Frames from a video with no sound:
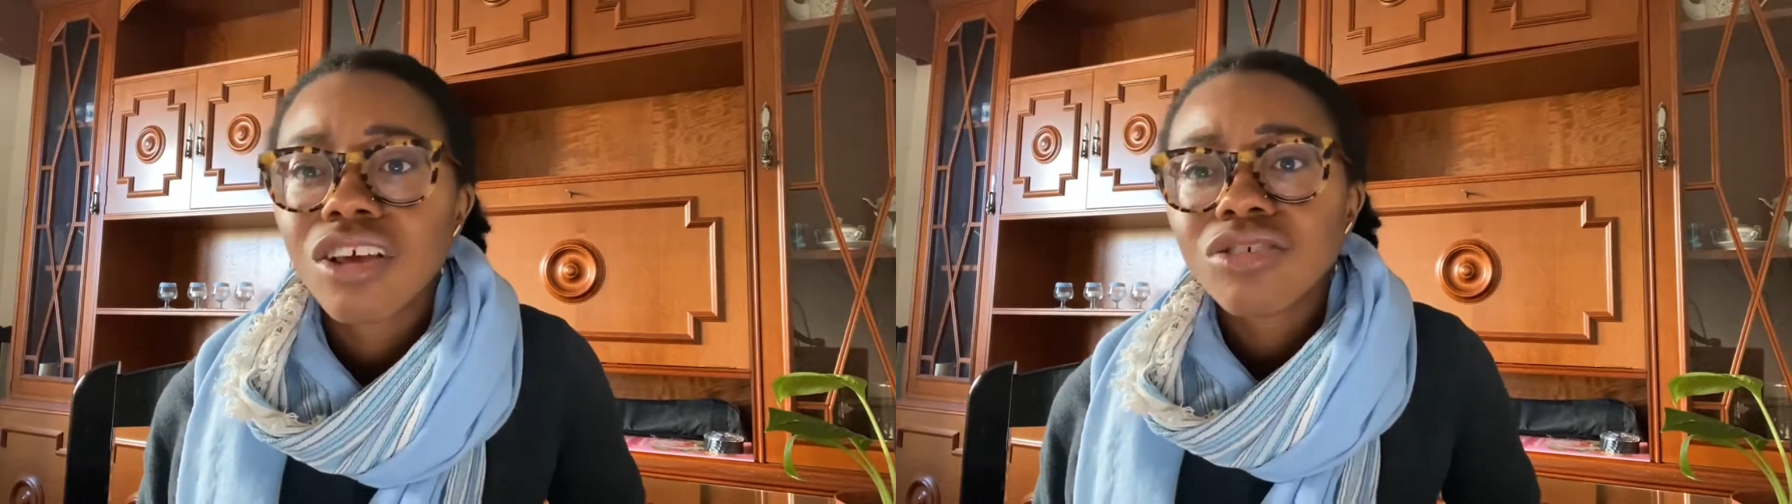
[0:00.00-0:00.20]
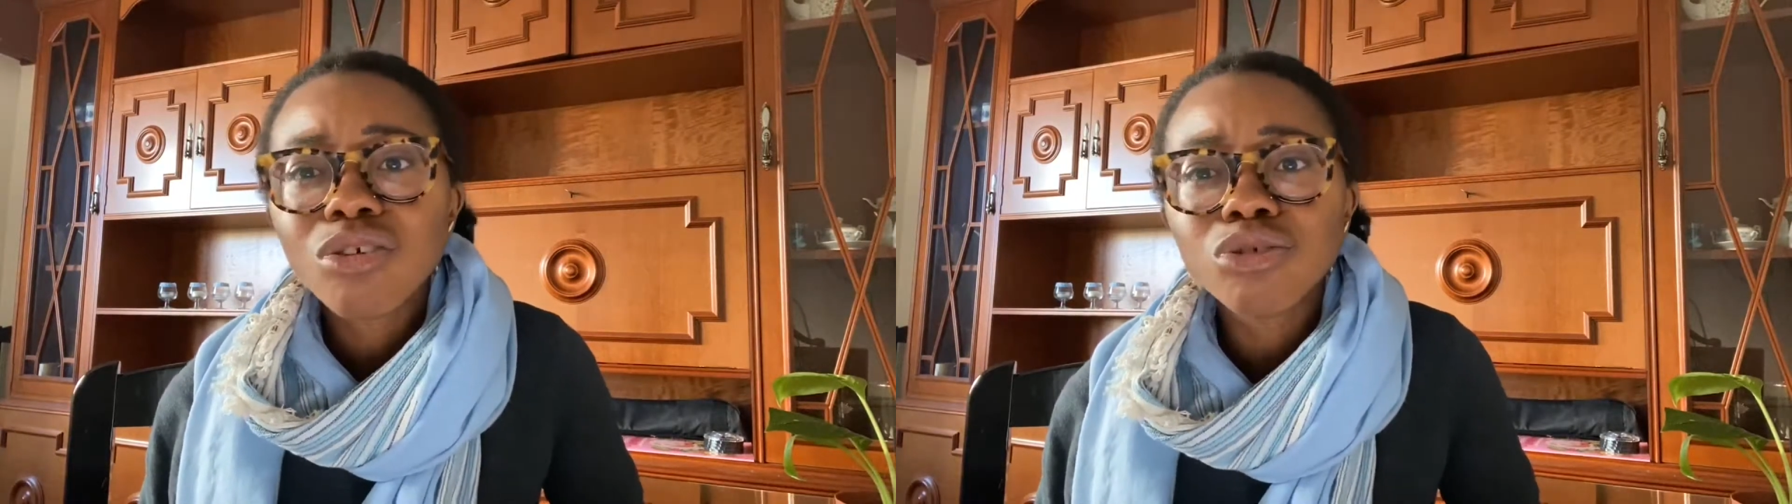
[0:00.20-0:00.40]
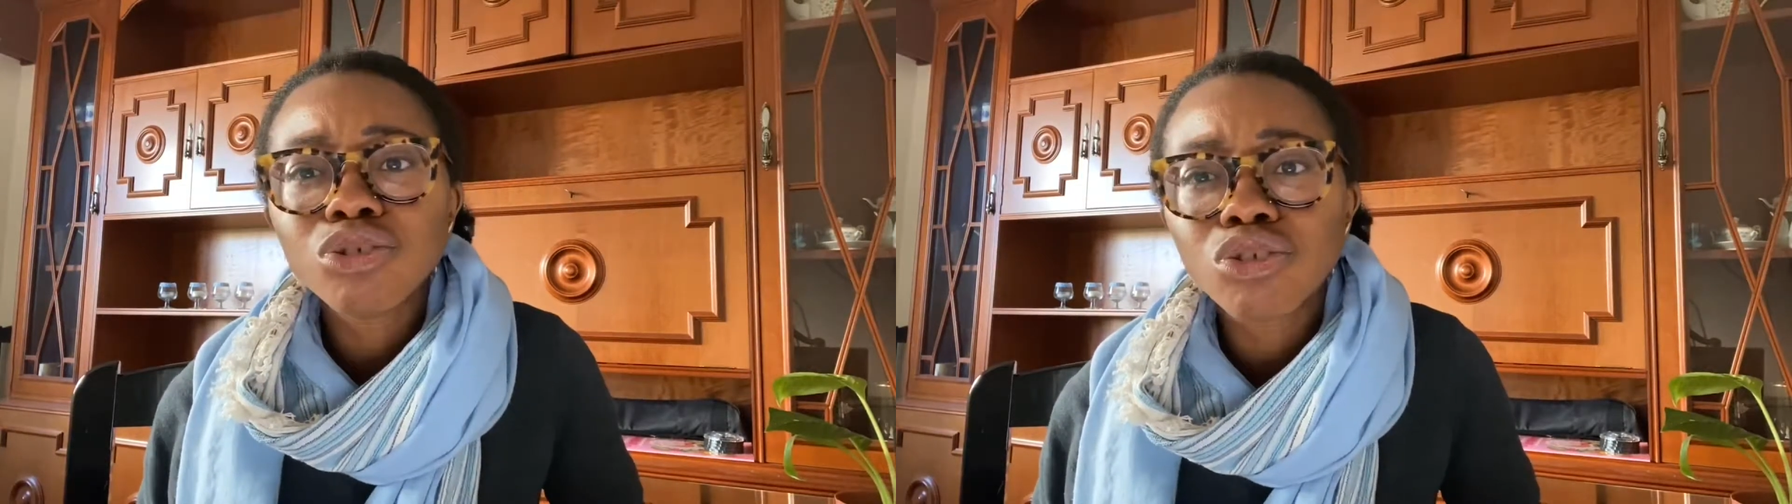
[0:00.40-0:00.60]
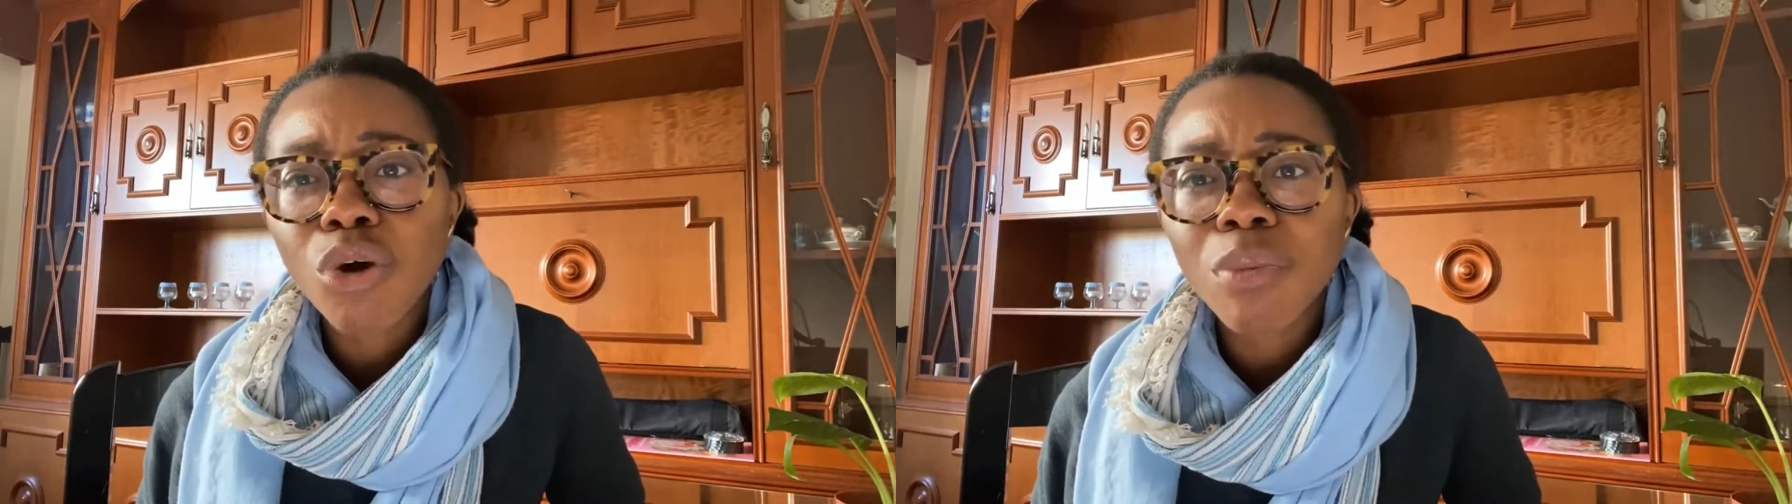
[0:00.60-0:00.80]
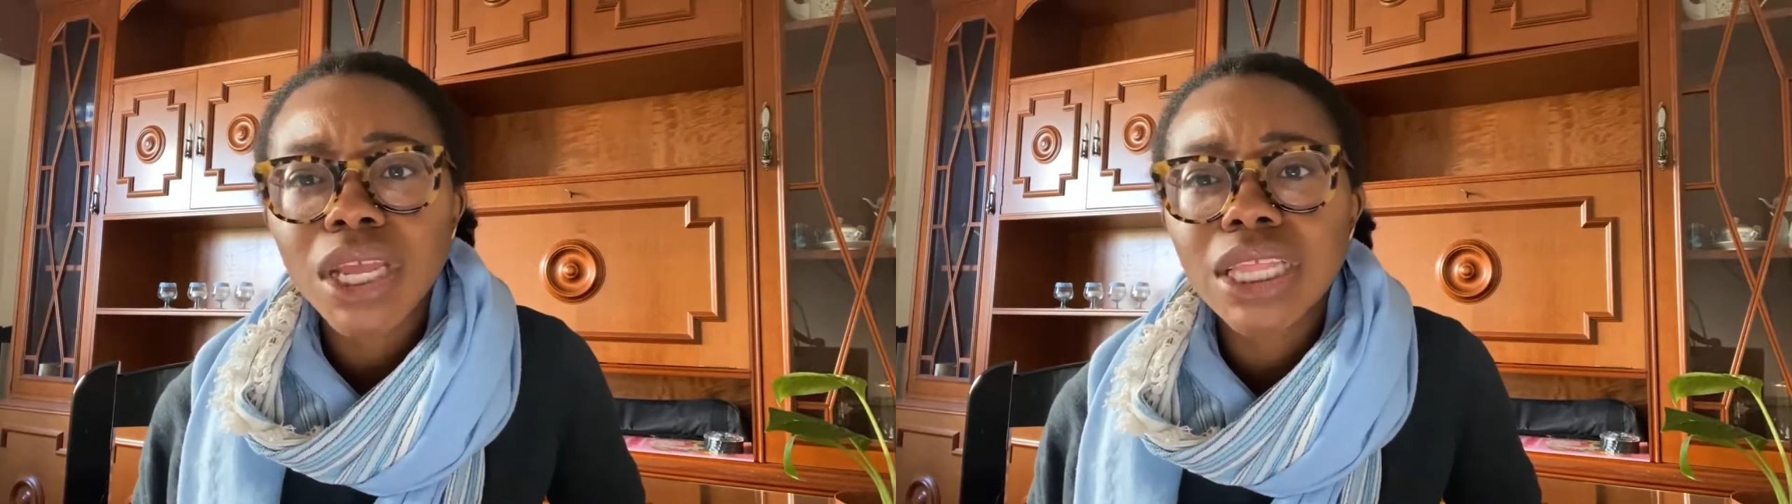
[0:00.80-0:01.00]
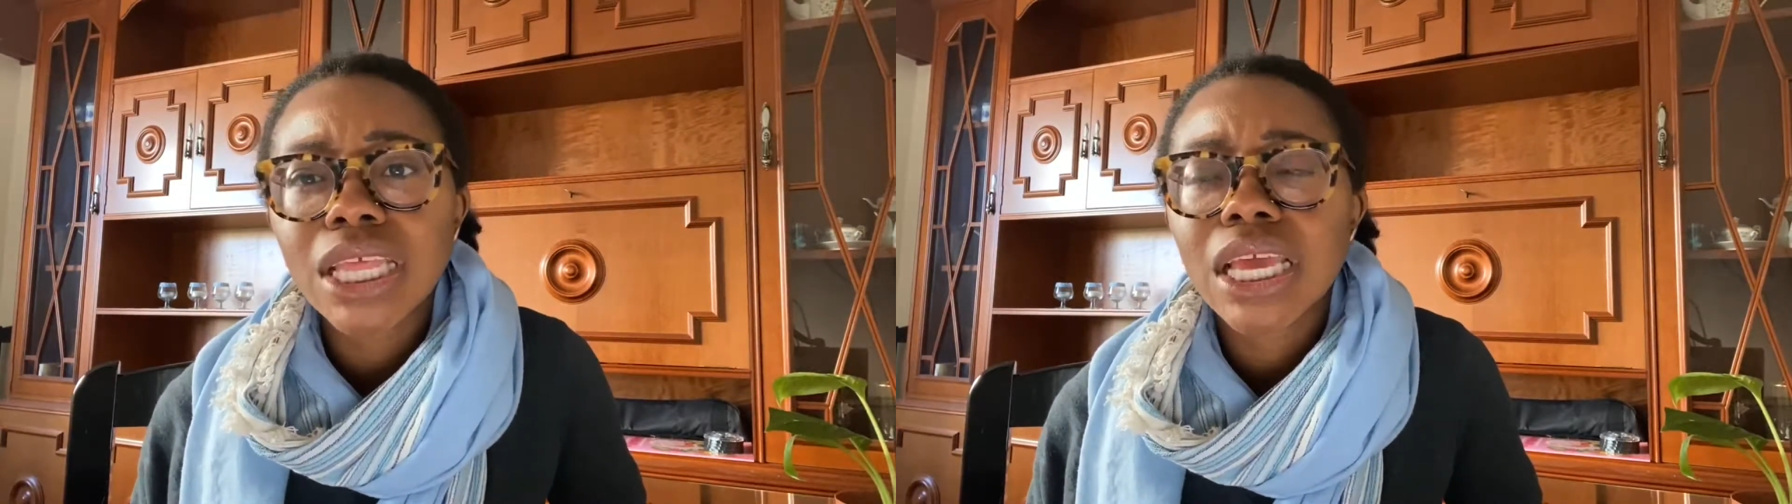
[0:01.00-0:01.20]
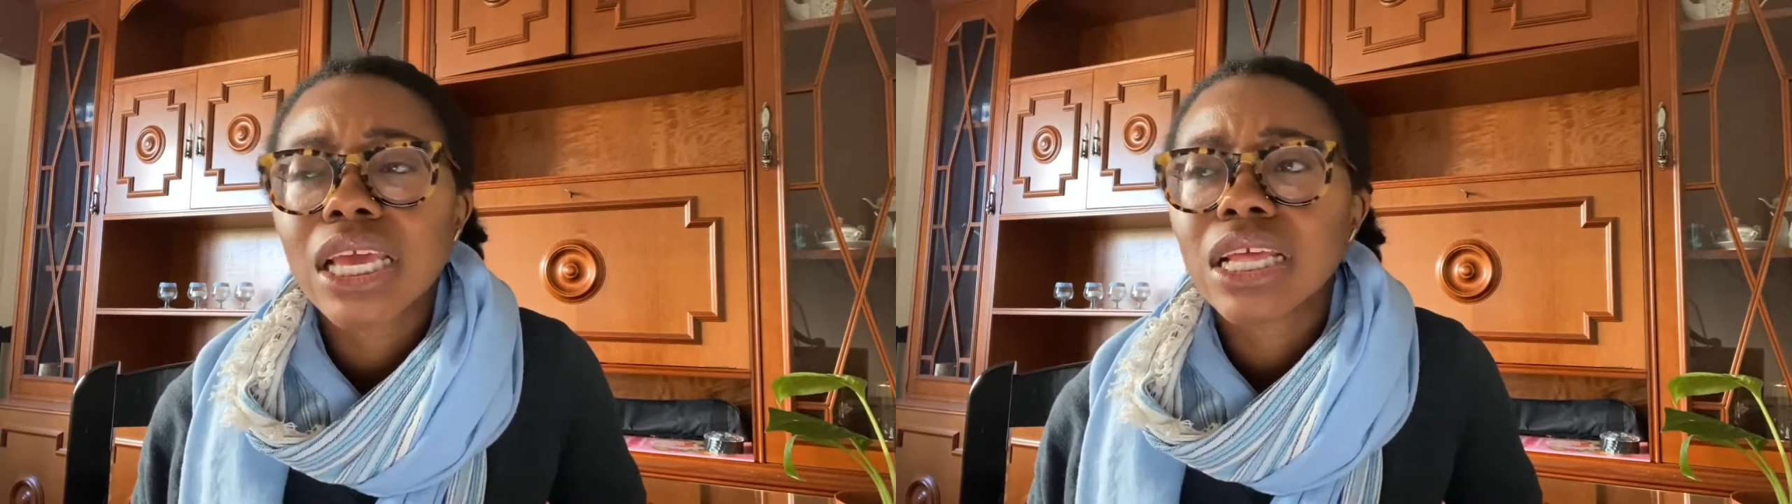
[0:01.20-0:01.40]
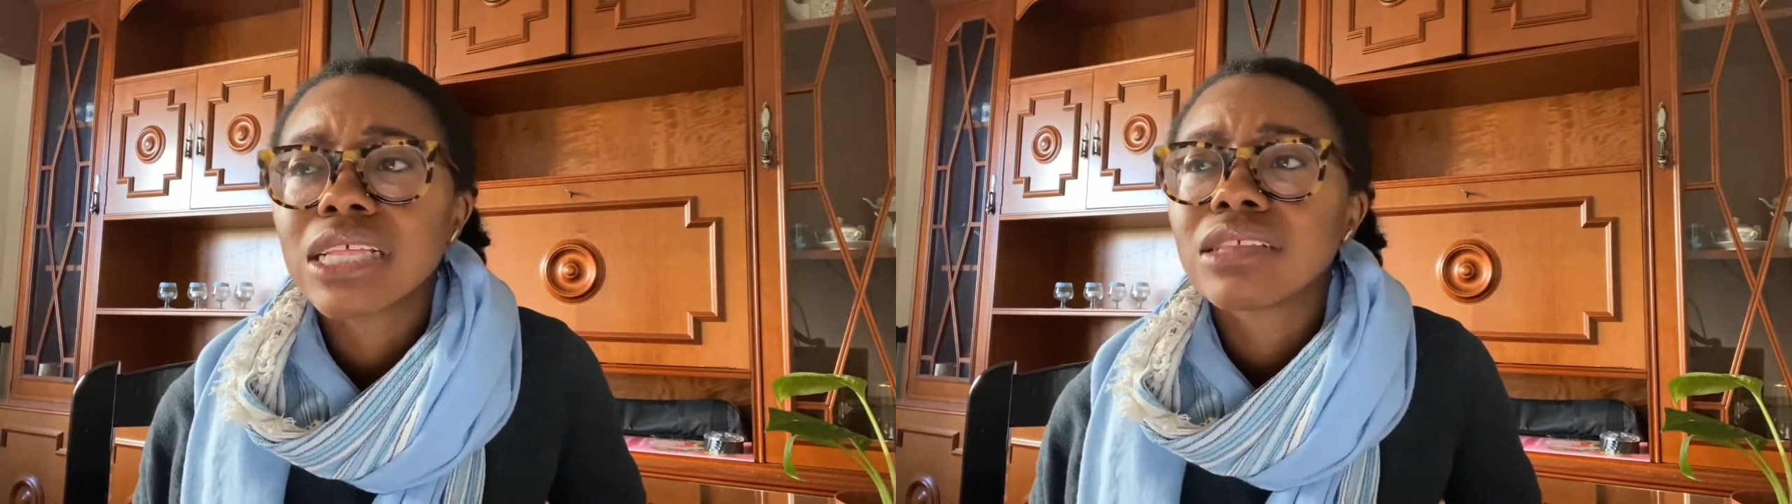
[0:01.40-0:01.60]
So there's so many
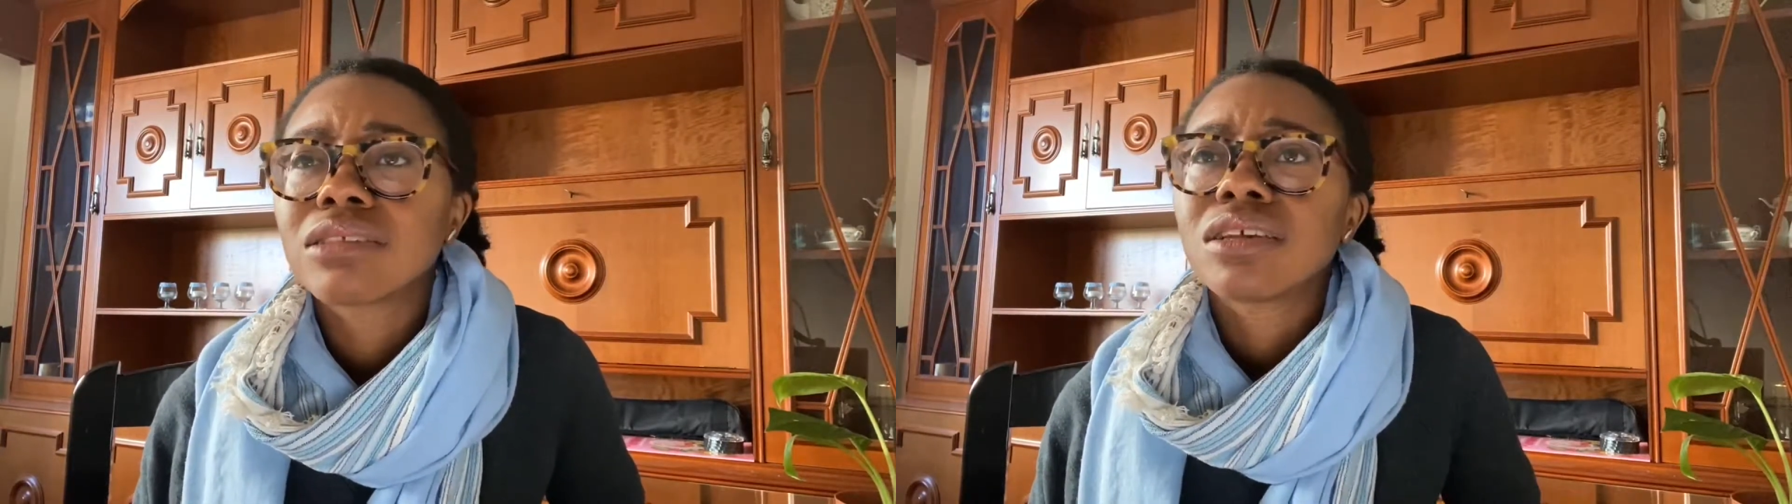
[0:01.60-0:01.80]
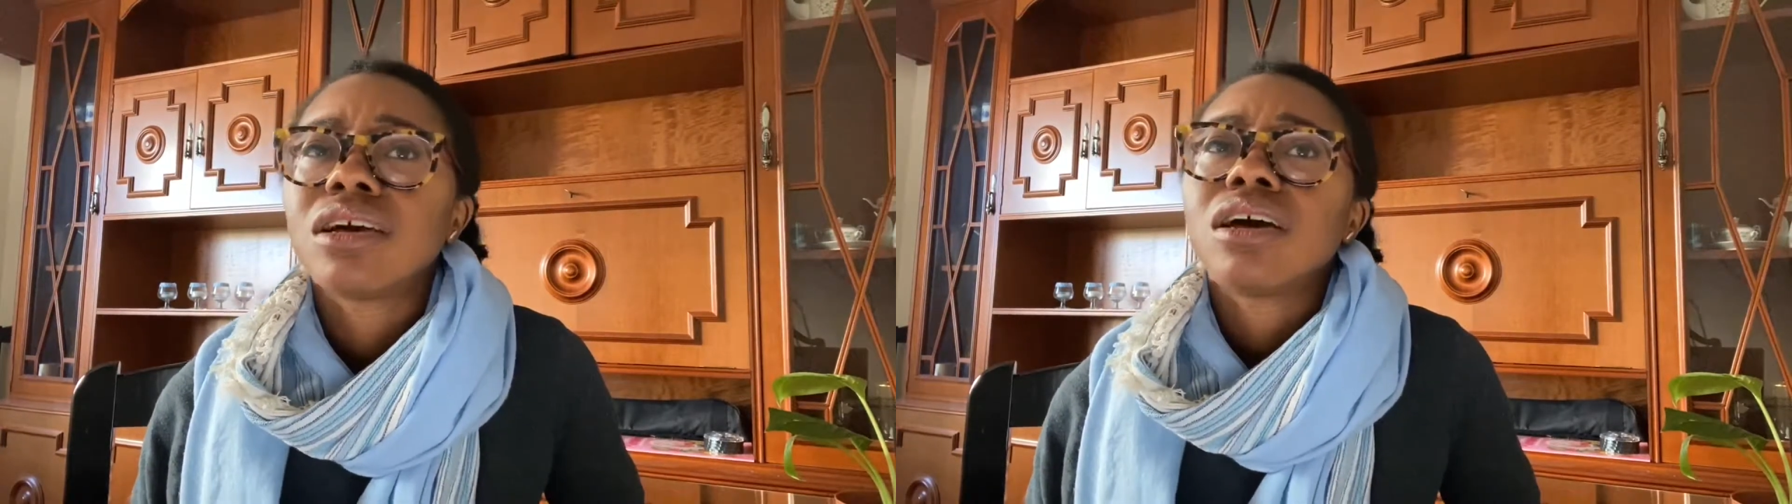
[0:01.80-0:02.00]
things